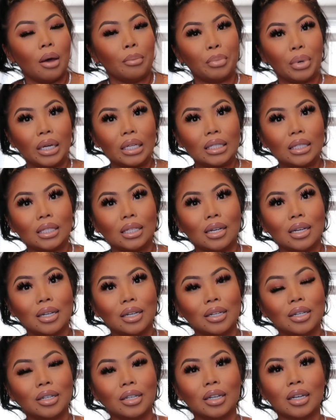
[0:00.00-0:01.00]
But
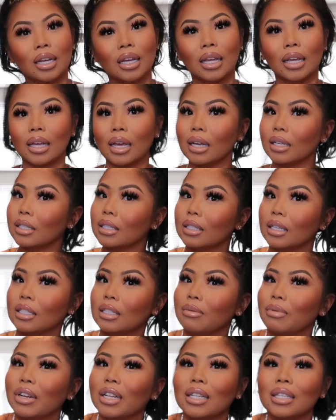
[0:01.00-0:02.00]
yes,
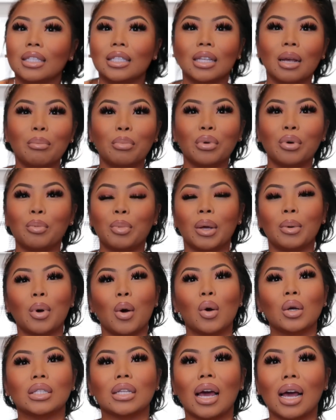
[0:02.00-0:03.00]
it's really simple. People
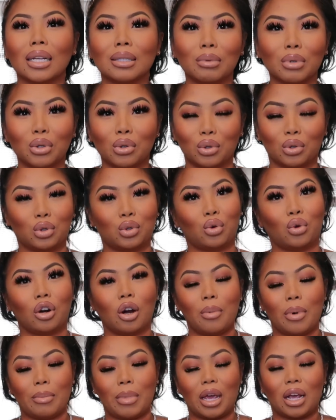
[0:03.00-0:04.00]
always ask me to do a
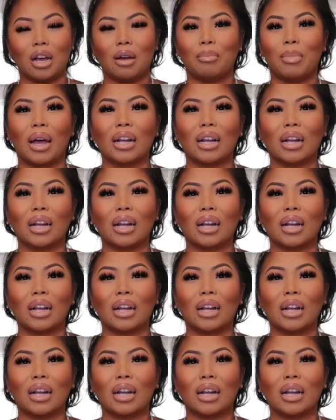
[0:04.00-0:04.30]
tutorial on my makeup.